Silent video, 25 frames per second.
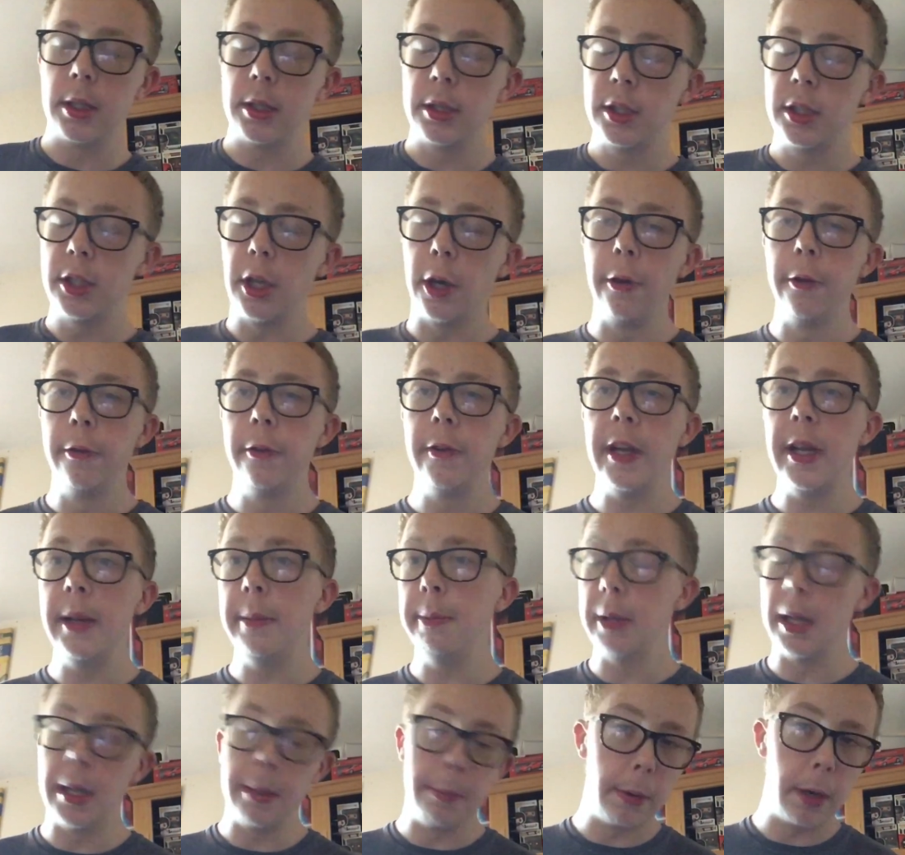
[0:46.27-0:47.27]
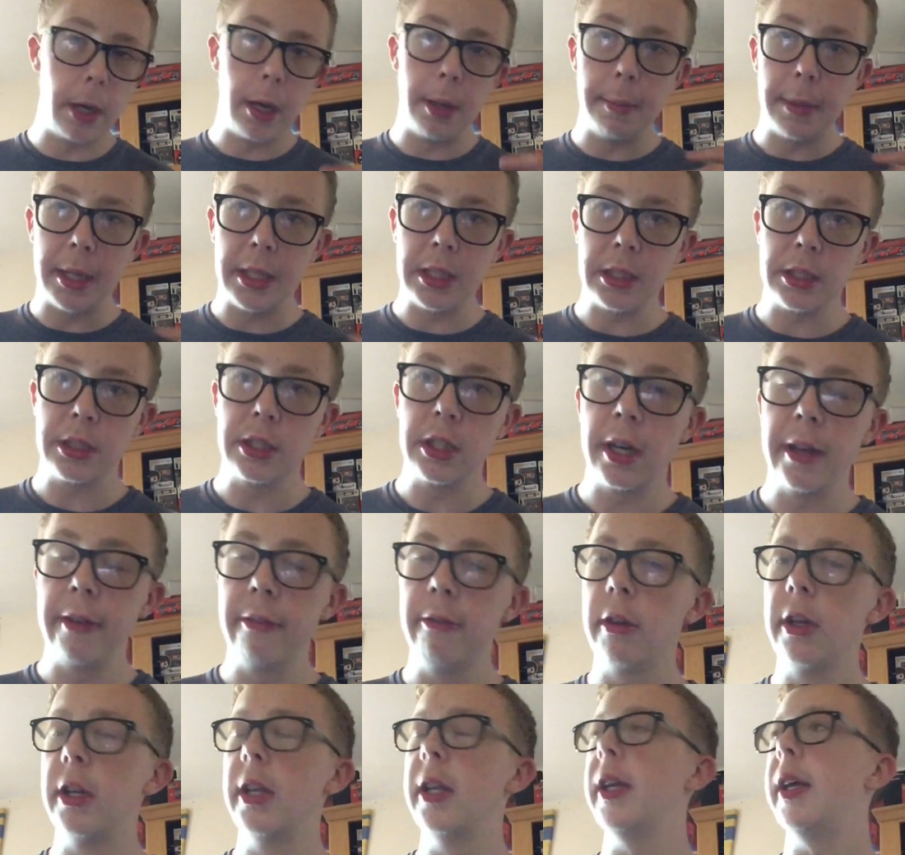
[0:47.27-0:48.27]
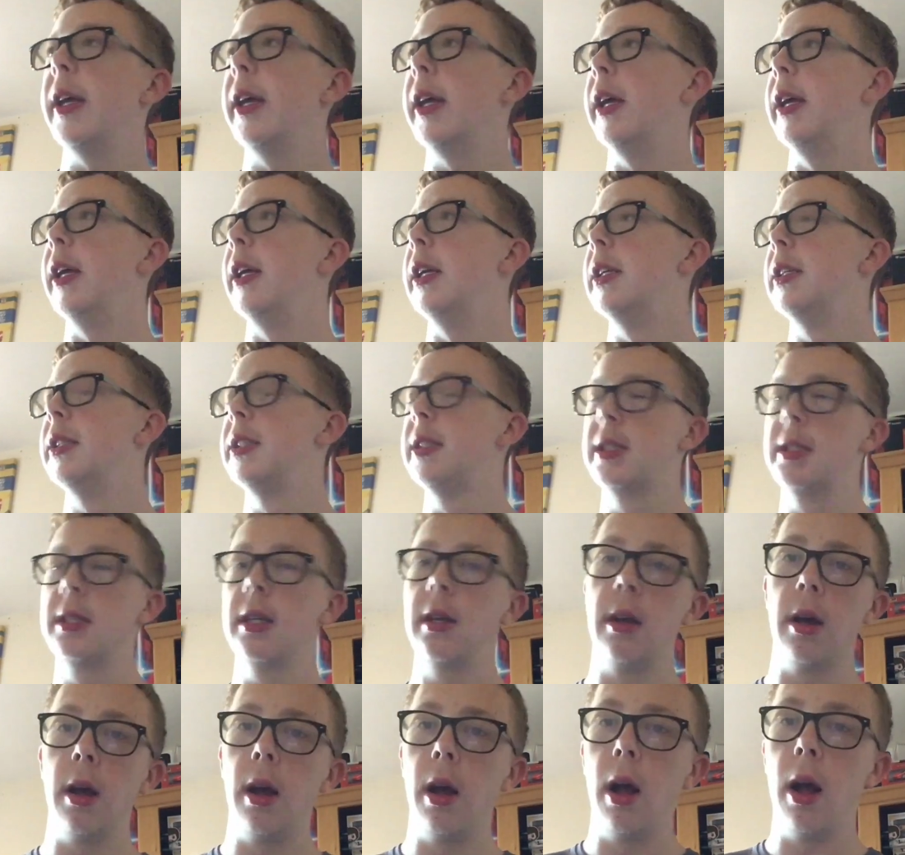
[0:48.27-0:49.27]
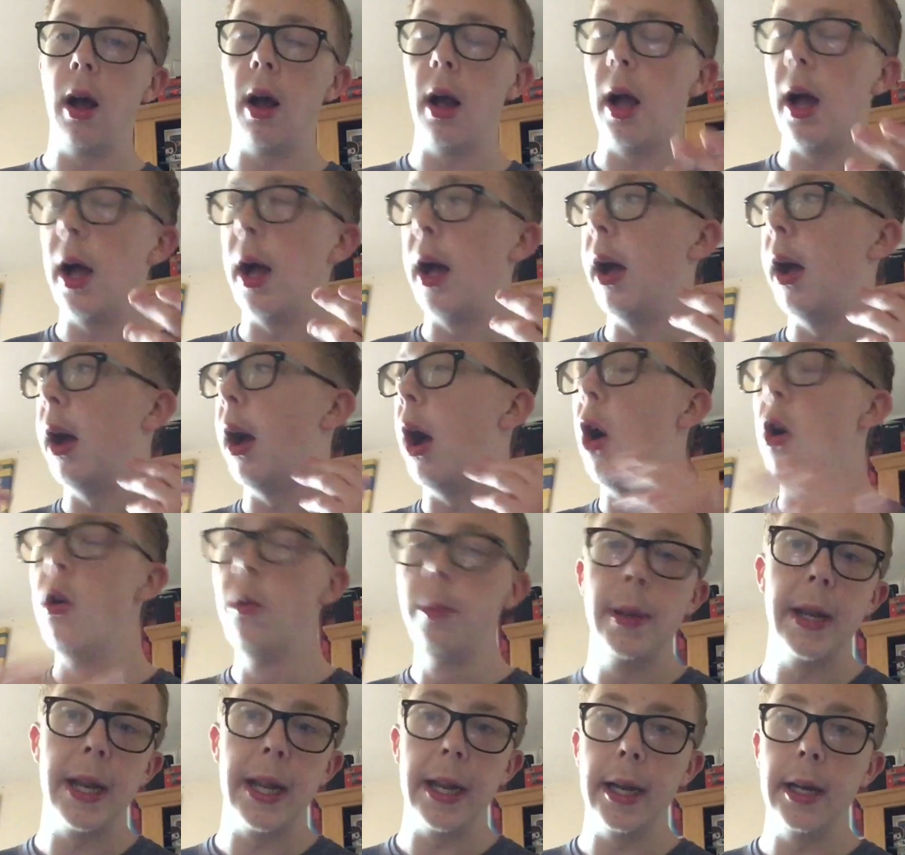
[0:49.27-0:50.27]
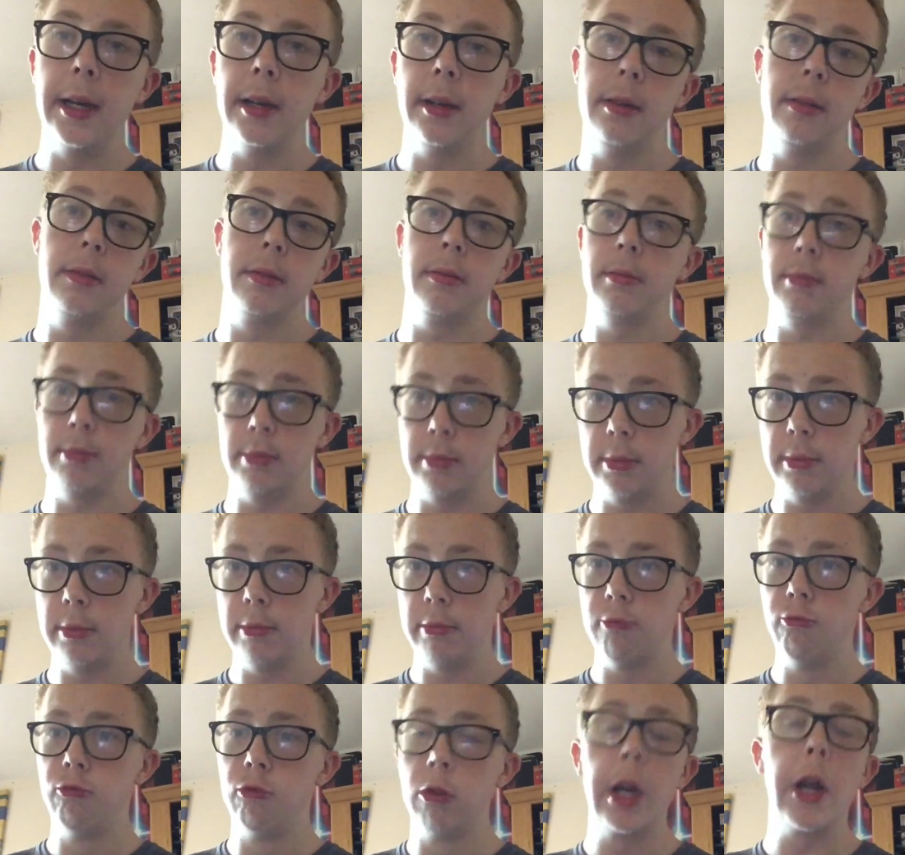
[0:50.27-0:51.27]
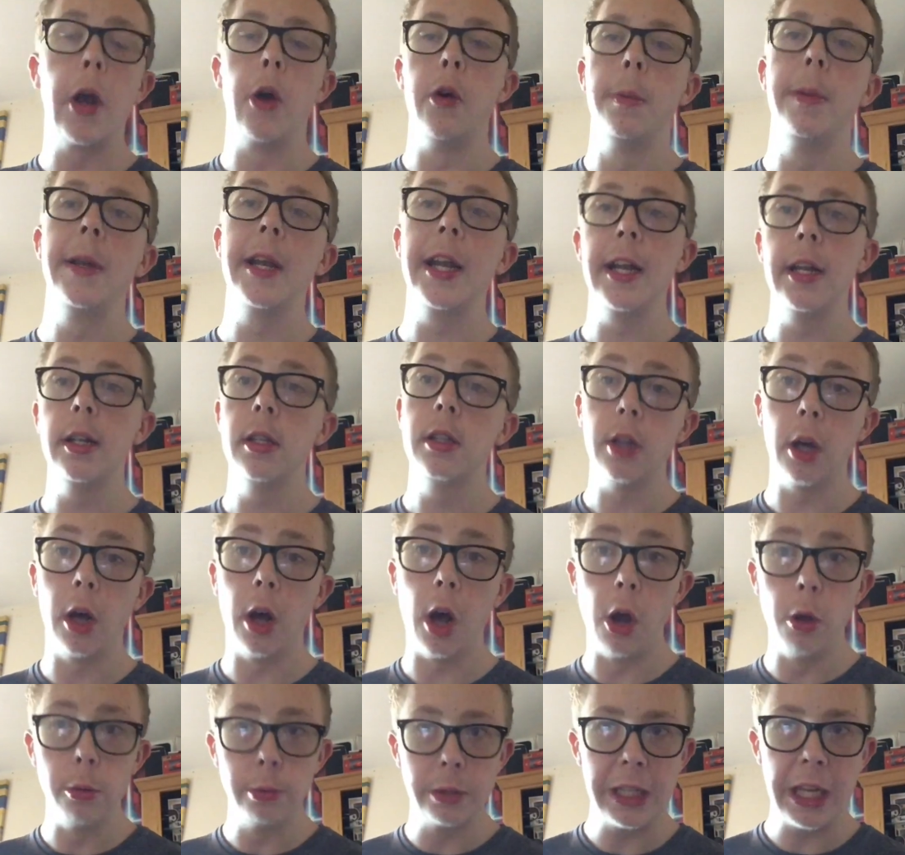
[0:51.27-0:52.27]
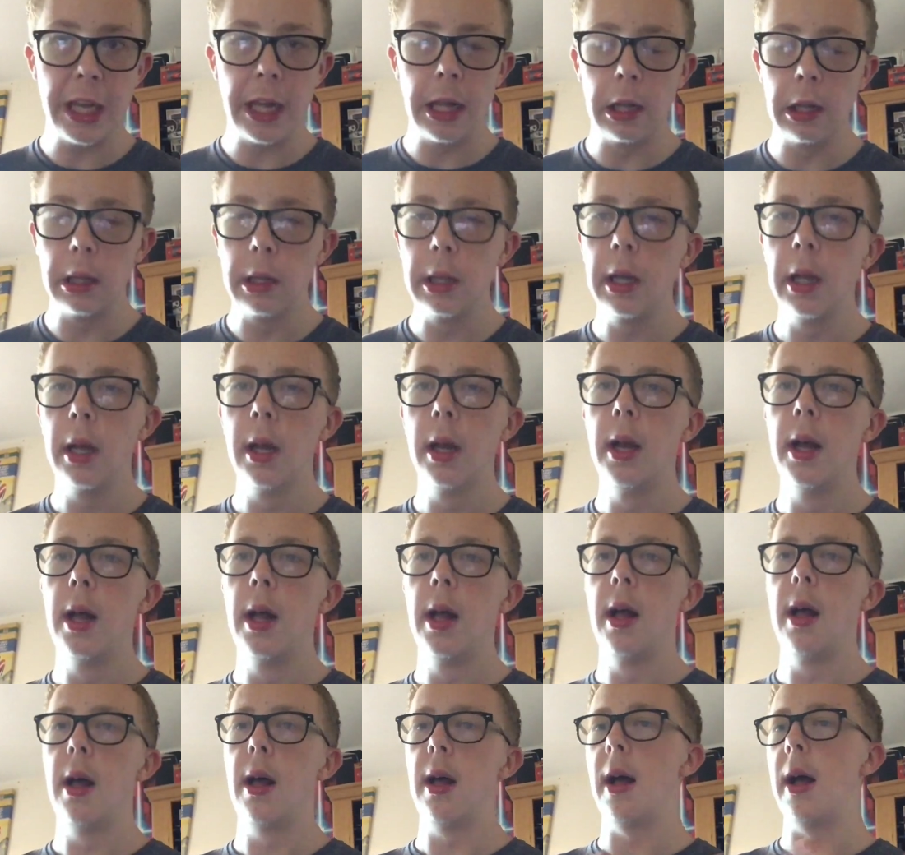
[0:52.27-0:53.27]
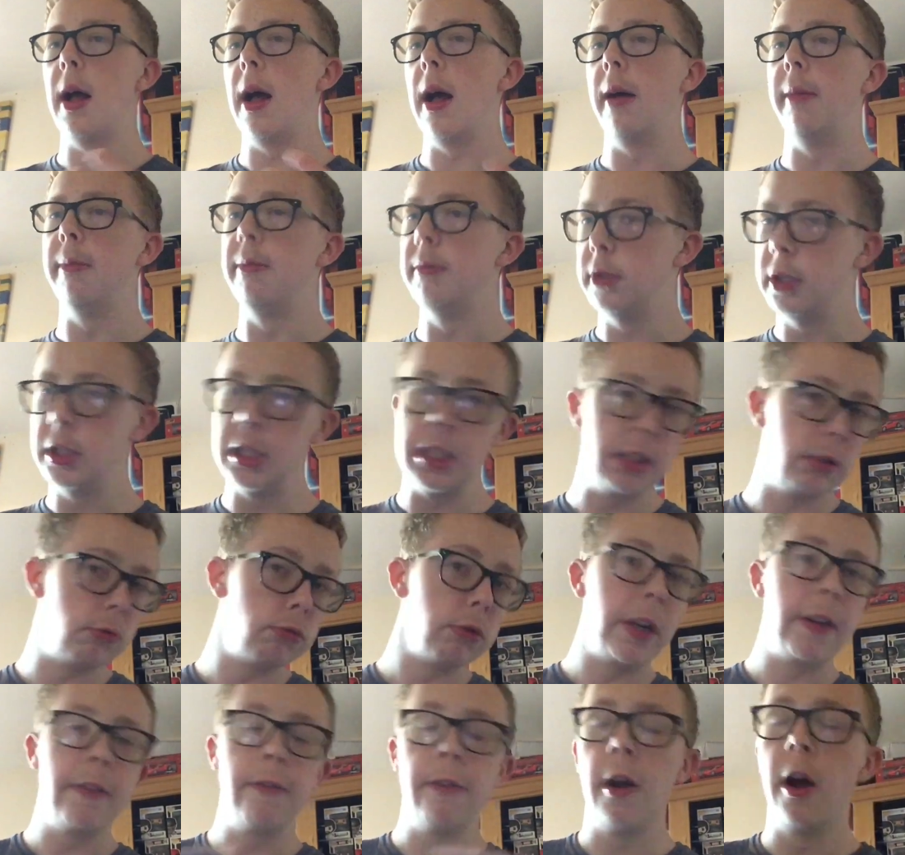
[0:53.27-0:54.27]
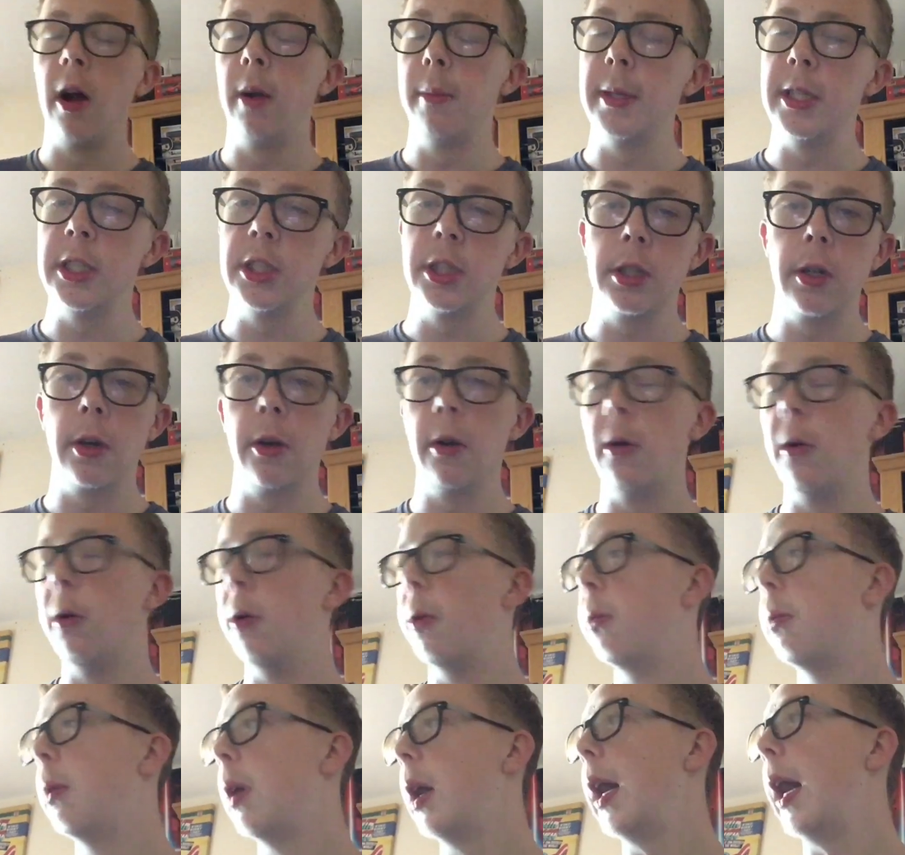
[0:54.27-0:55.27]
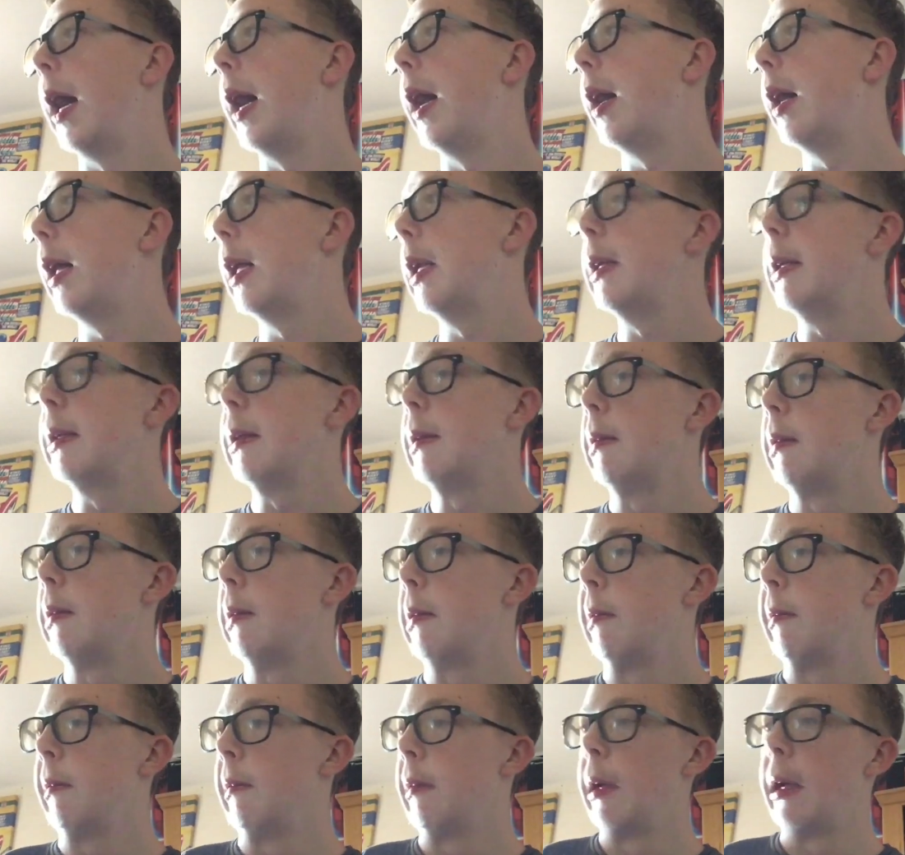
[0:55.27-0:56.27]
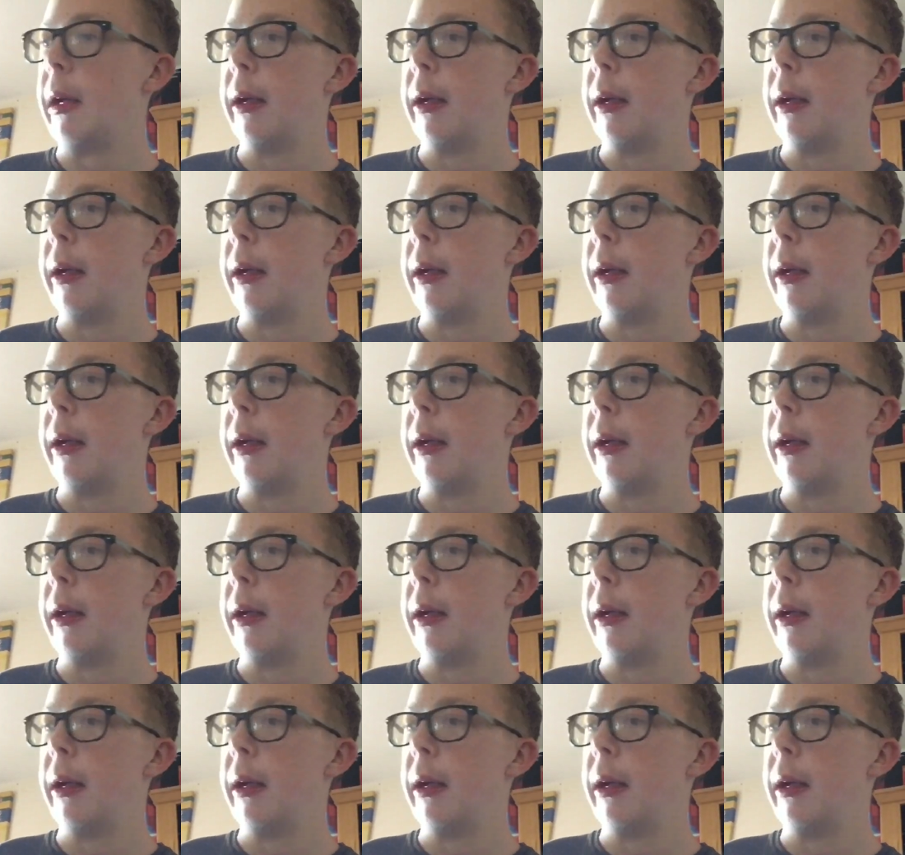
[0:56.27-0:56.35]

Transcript: Sophie, played by Amanda Seyfried, is reopening the hotel. She's refurbished it all, and